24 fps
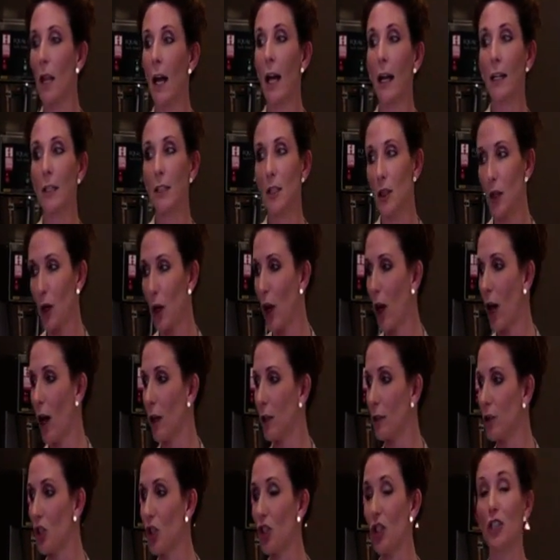to call
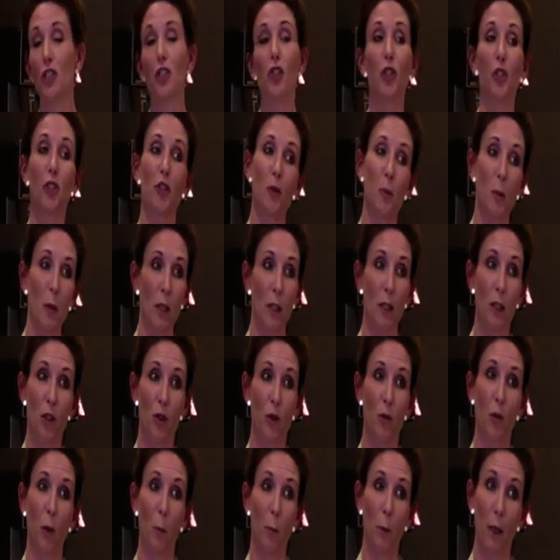Ginger's Peach
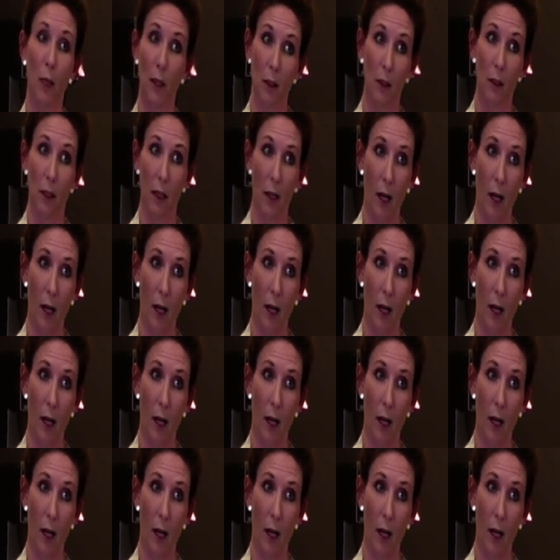from Gilligan's